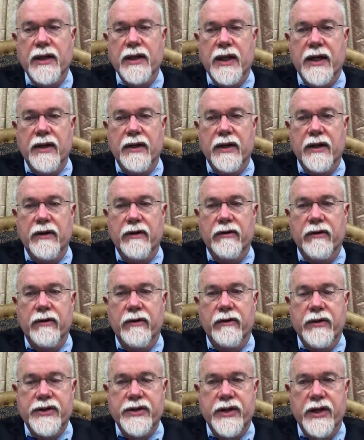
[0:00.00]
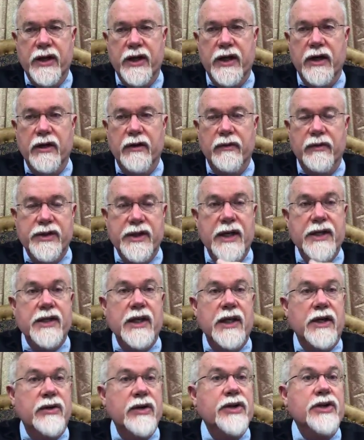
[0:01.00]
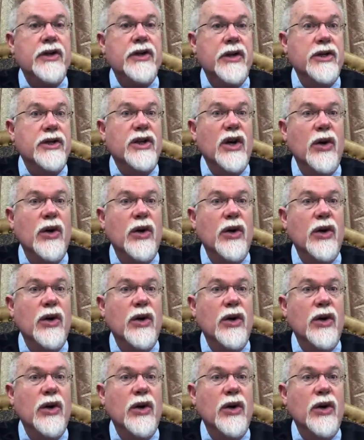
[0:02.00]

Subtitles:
that was there was anti-Christian in